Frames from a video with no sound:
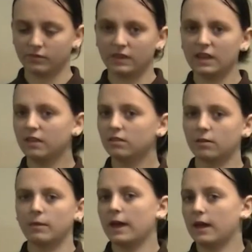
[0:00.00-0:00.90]
need
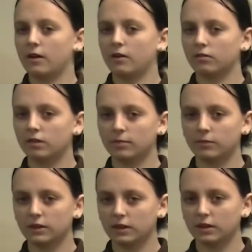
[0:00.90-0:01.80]
some air or
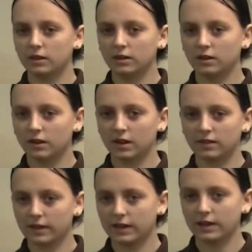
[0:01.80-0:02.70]
something like
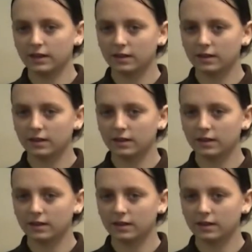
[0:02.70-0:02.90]
that.